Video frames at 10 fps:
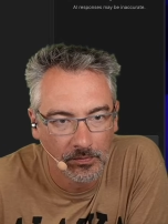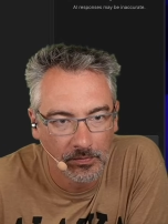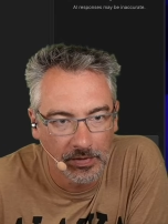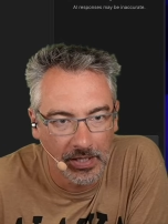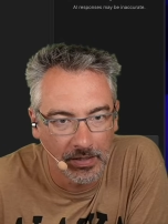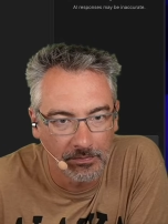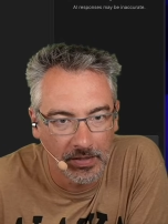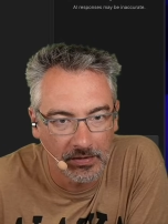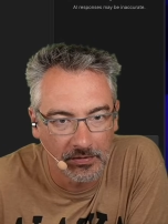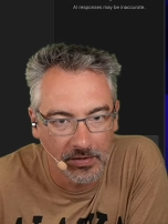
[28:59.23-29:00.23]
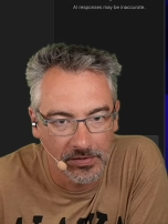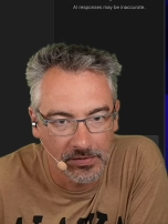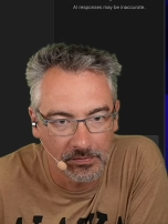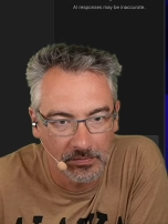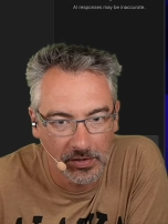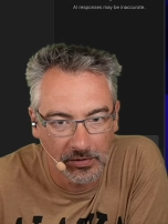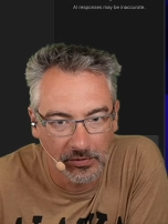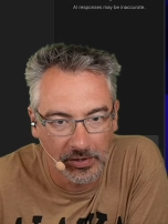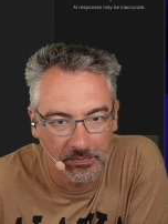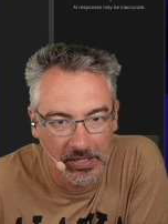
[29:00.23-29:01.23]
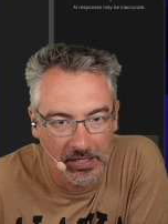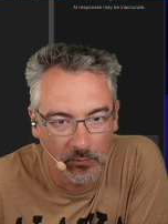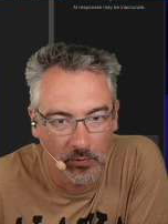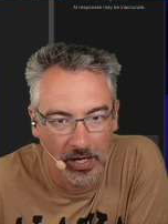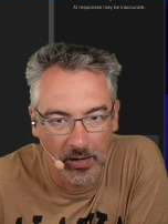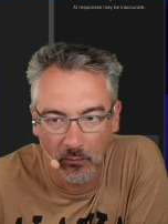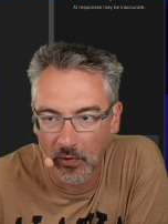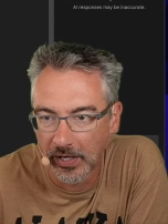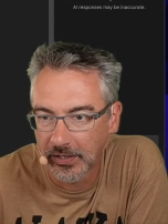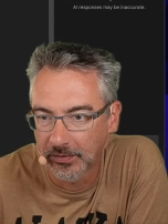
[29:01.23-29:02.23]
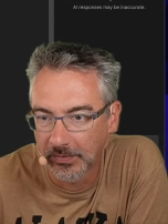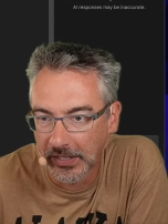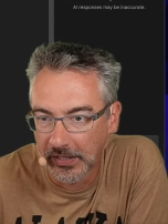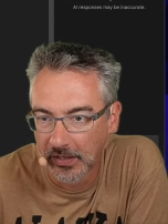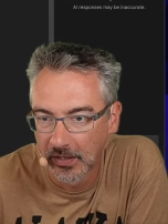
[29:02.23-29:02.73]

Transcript: Okay, that doesn't clearly mean what I want it to mean.